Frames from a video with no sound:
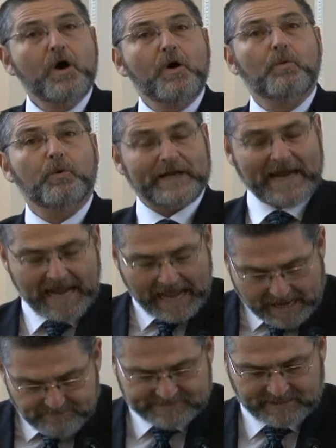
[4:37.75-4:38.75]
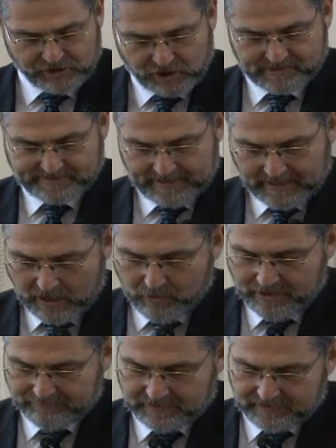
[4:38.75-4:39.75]
What I am suggesting,
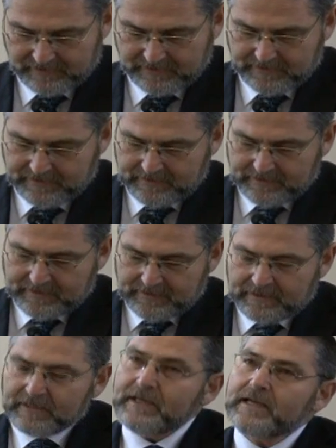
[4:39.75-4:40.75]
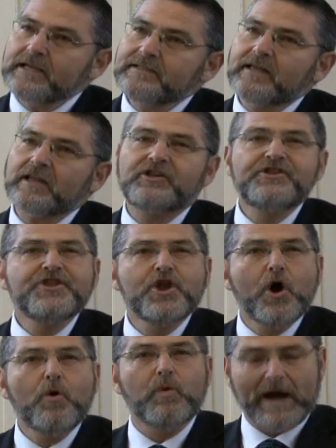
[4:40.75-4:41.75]
however, is that
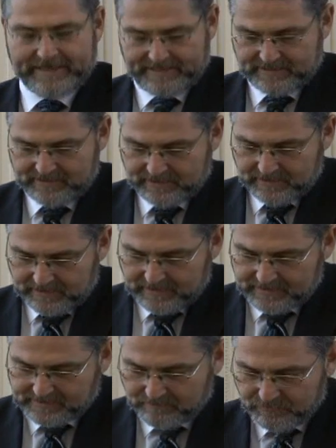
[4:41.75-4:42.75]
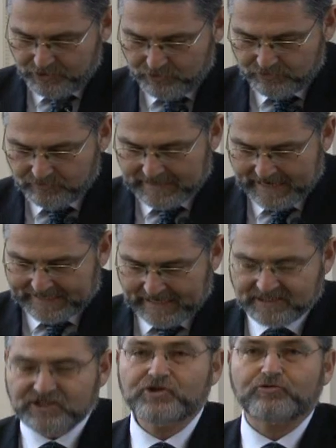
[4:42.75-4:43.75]
no one is immune
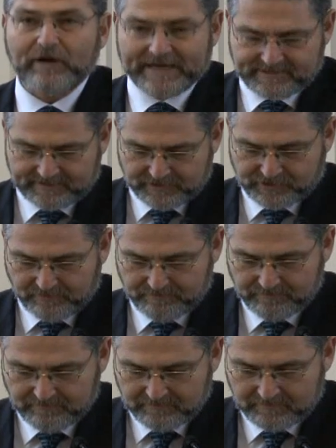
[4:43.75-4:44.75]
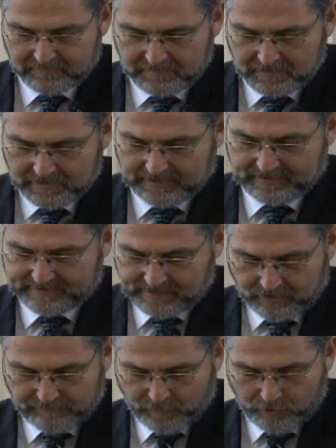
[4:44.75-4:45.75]
against racism and
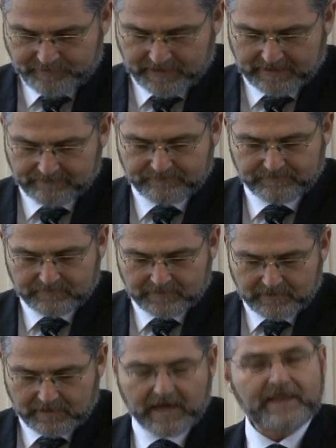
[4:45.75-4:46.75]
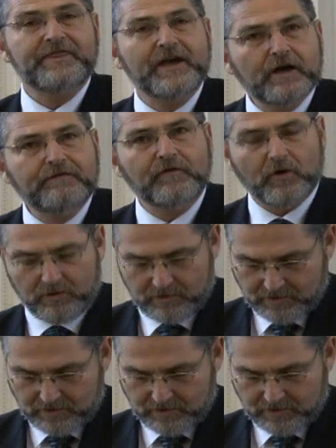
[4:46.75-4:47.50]
xenophobia. And therefore,